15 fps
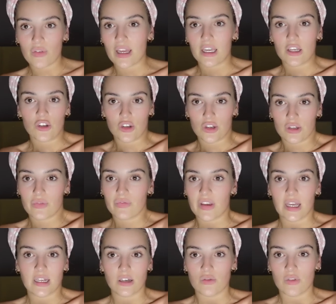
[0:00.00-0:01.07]
Like, it just
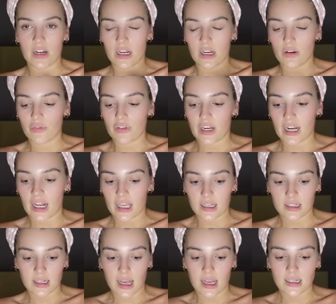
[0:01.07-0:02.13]
faded really lovely, like I
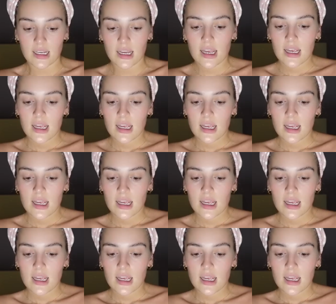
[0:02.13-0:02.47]
said.